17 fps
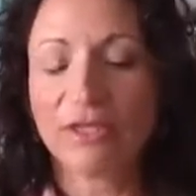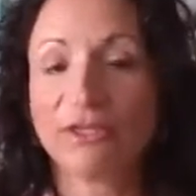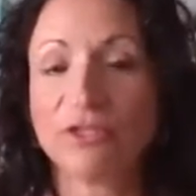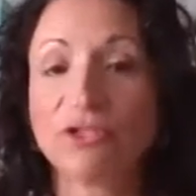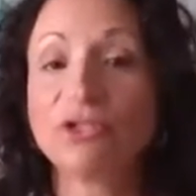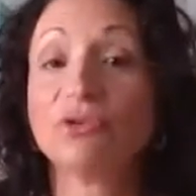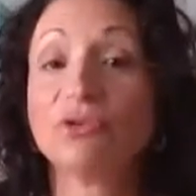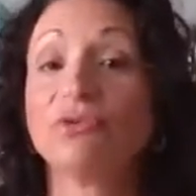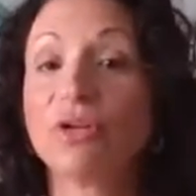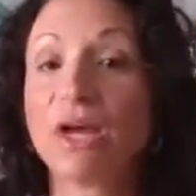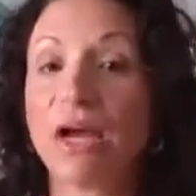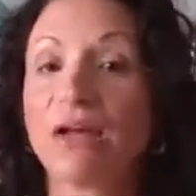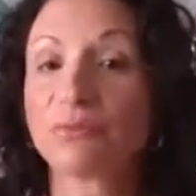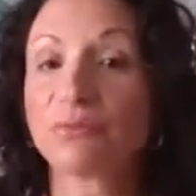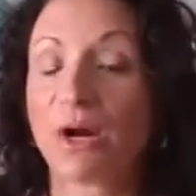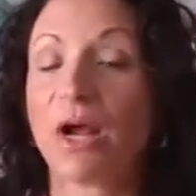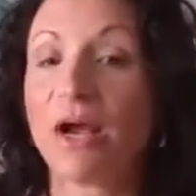do
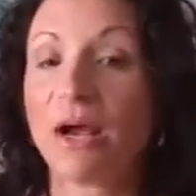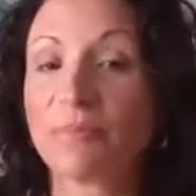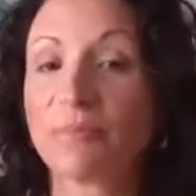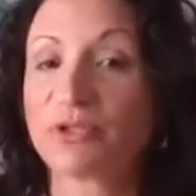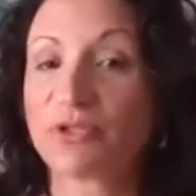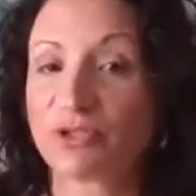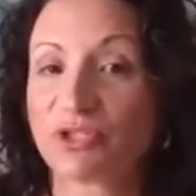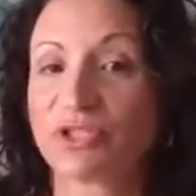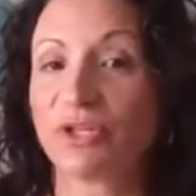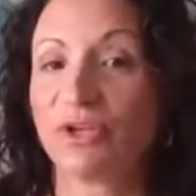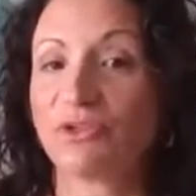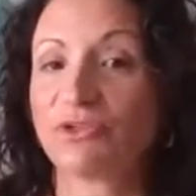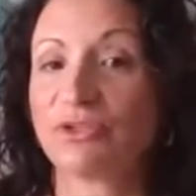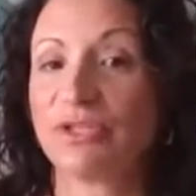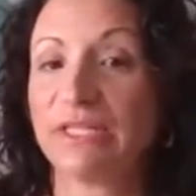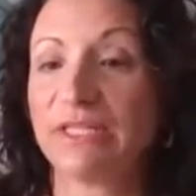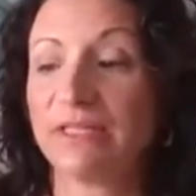not rob your
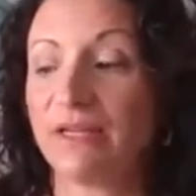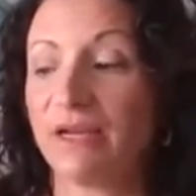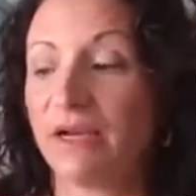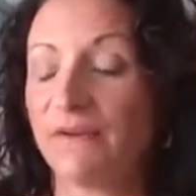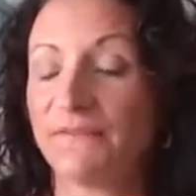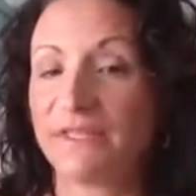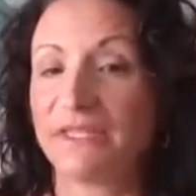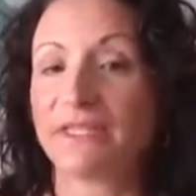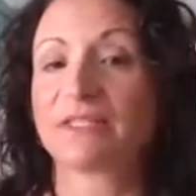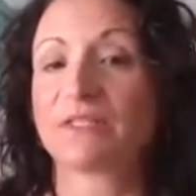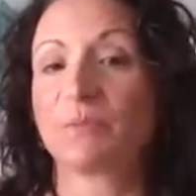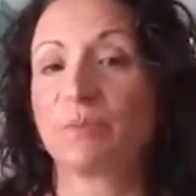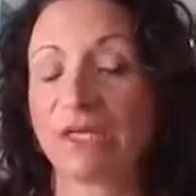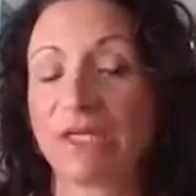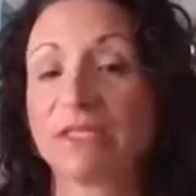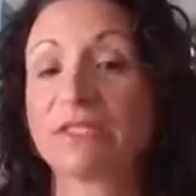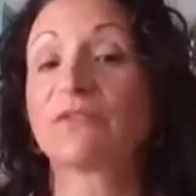children of the
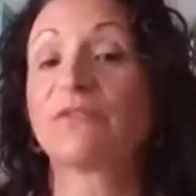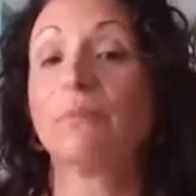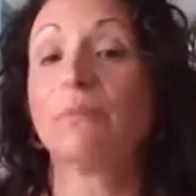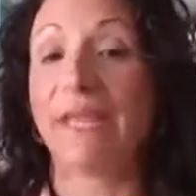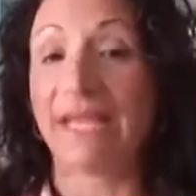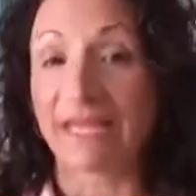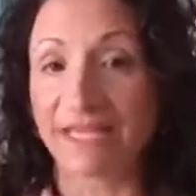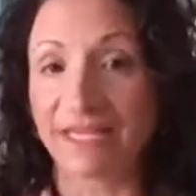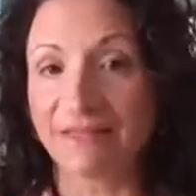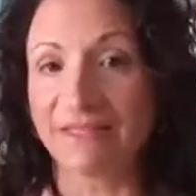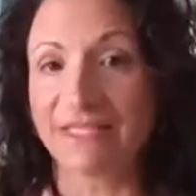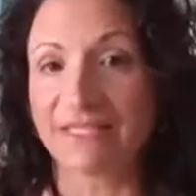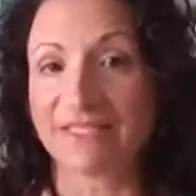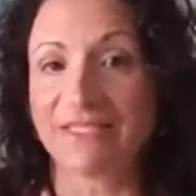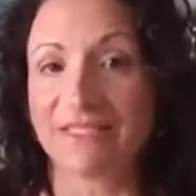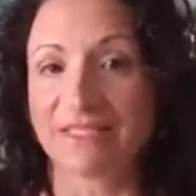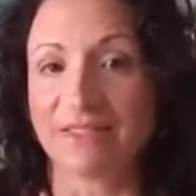experience of making
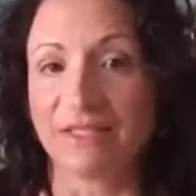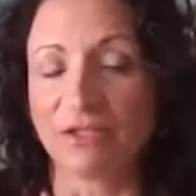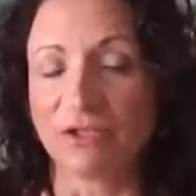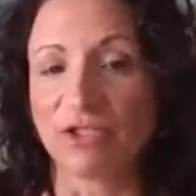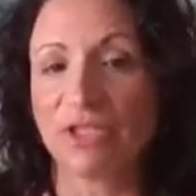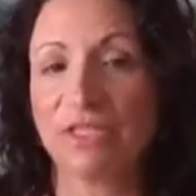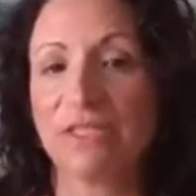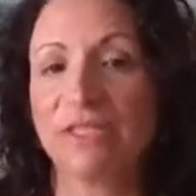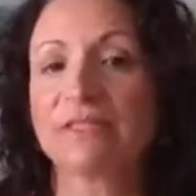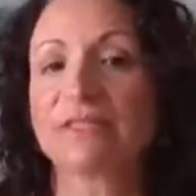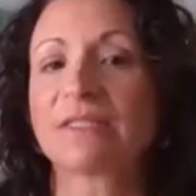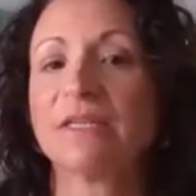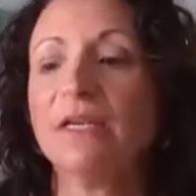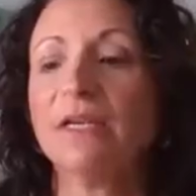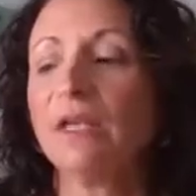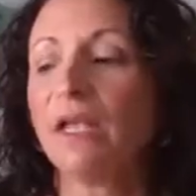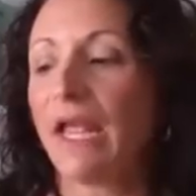these decisions
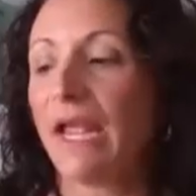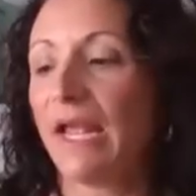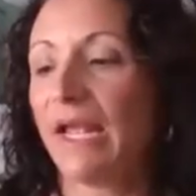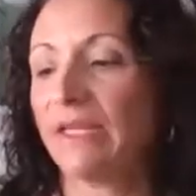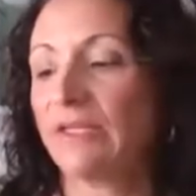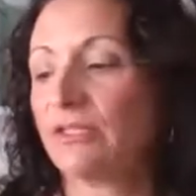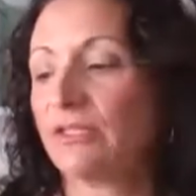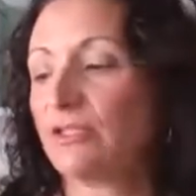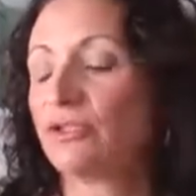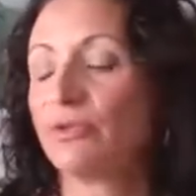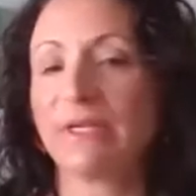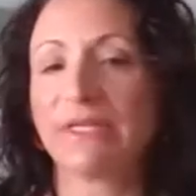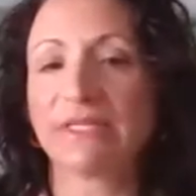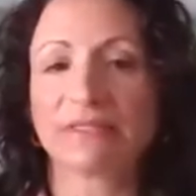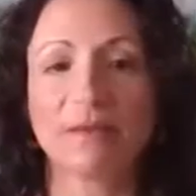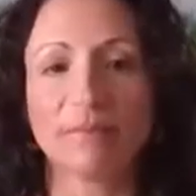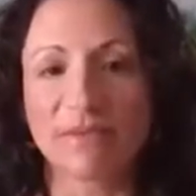and
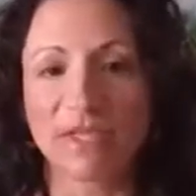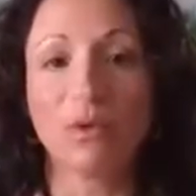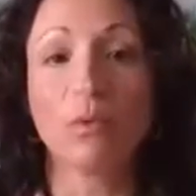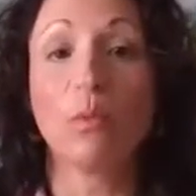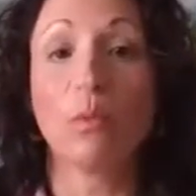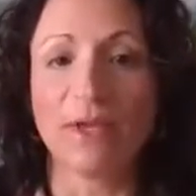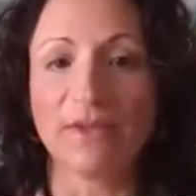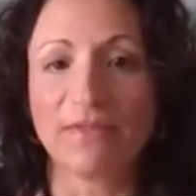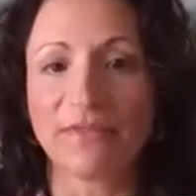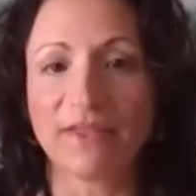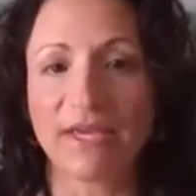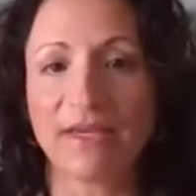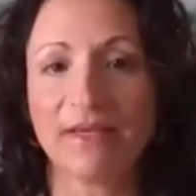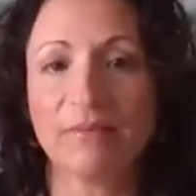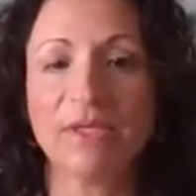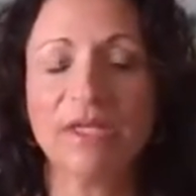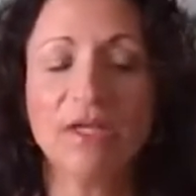doing something with
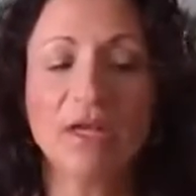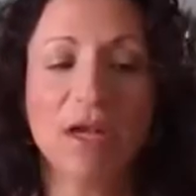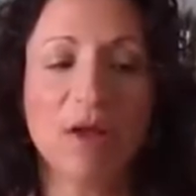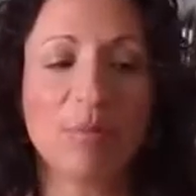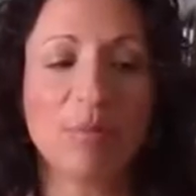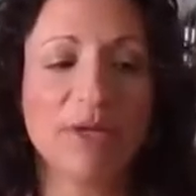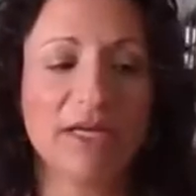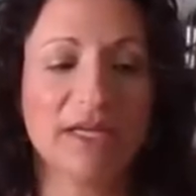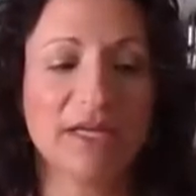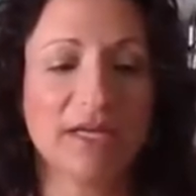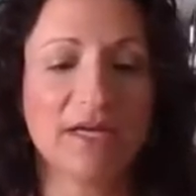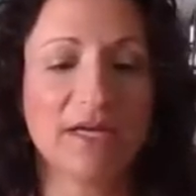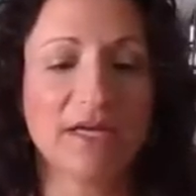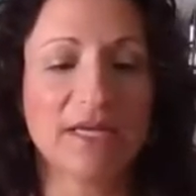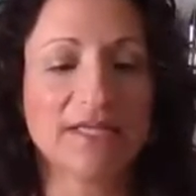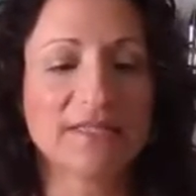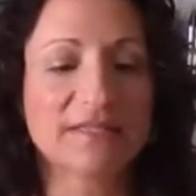them,
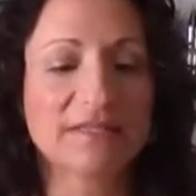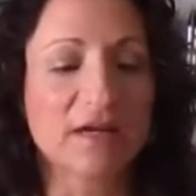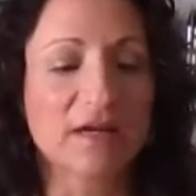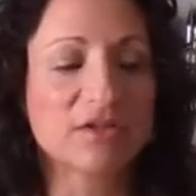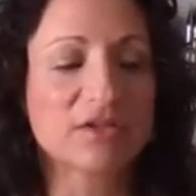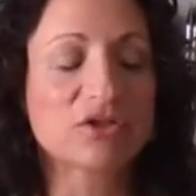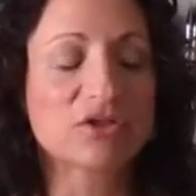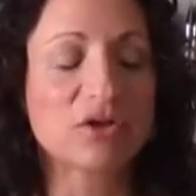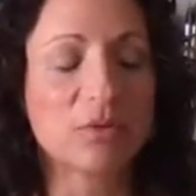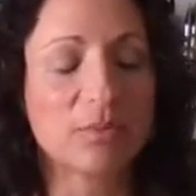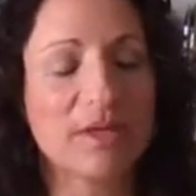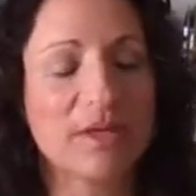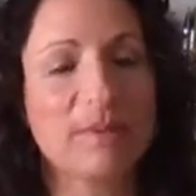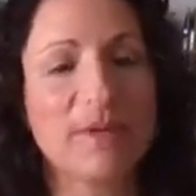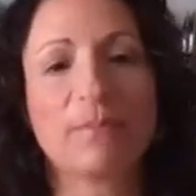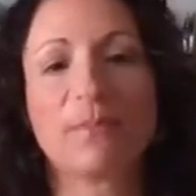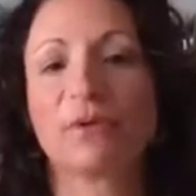because so many
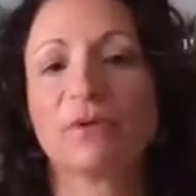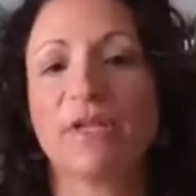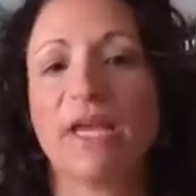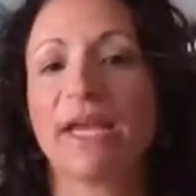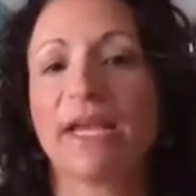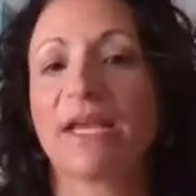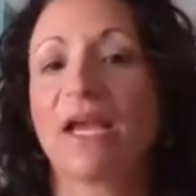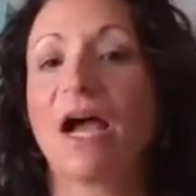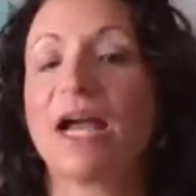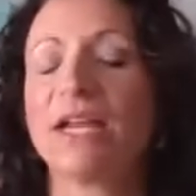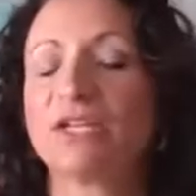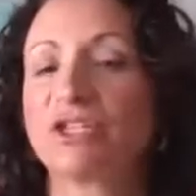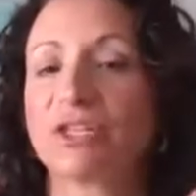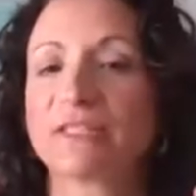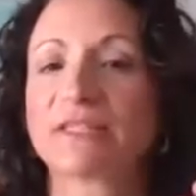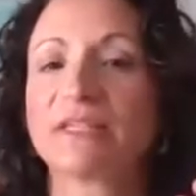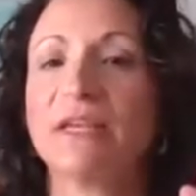people are like, I
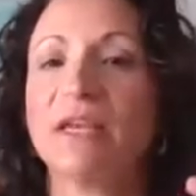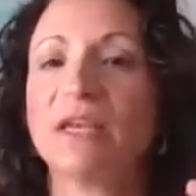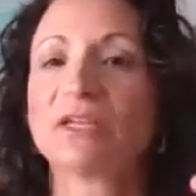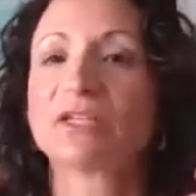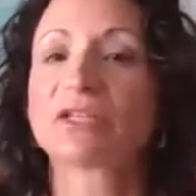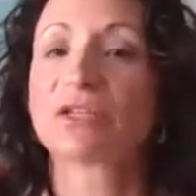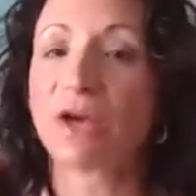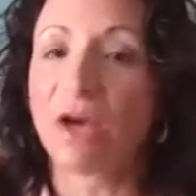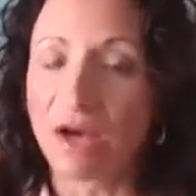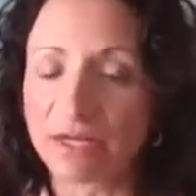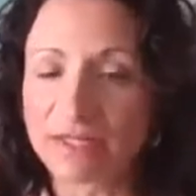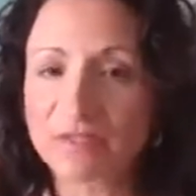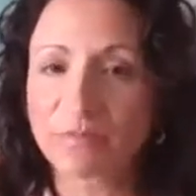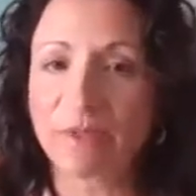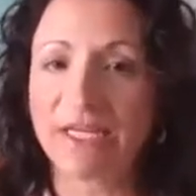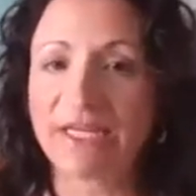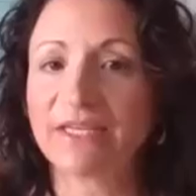just
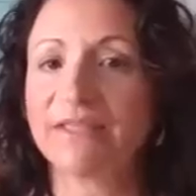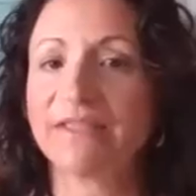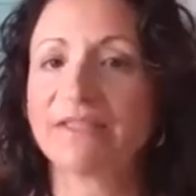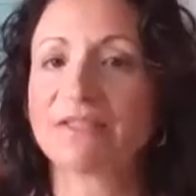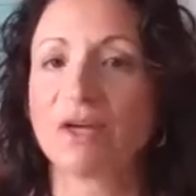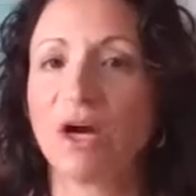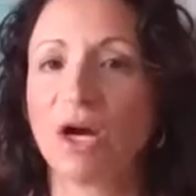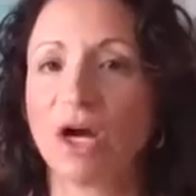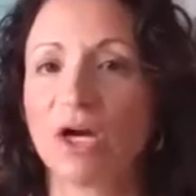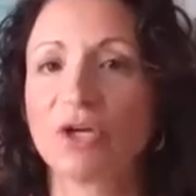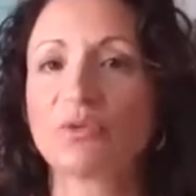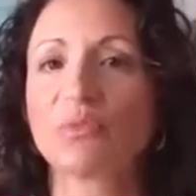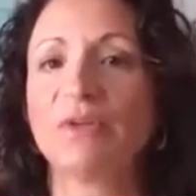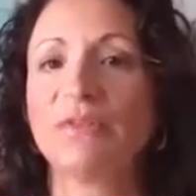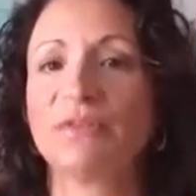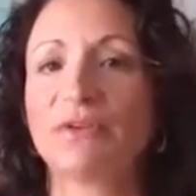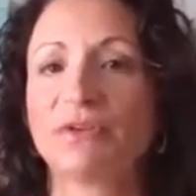toss my kids' art
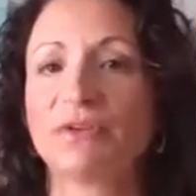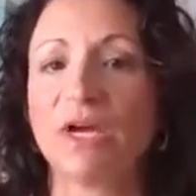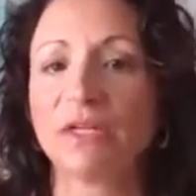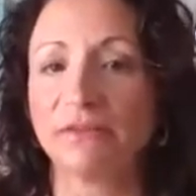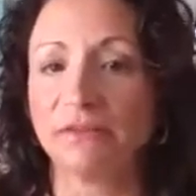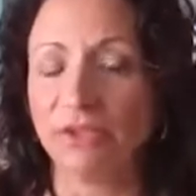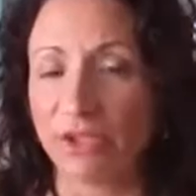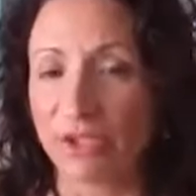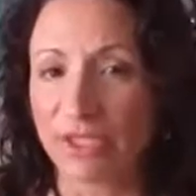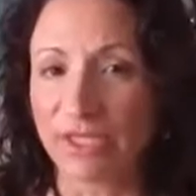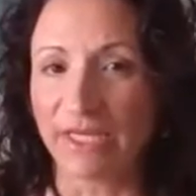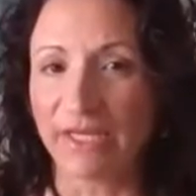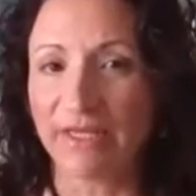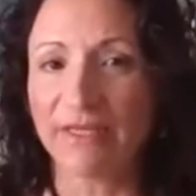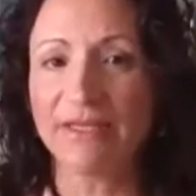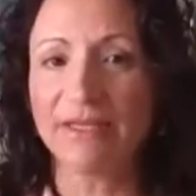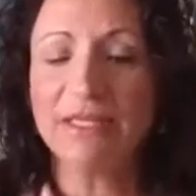when they're not
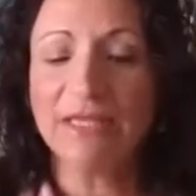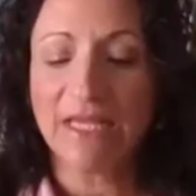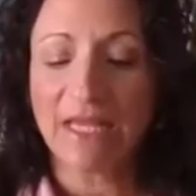looking.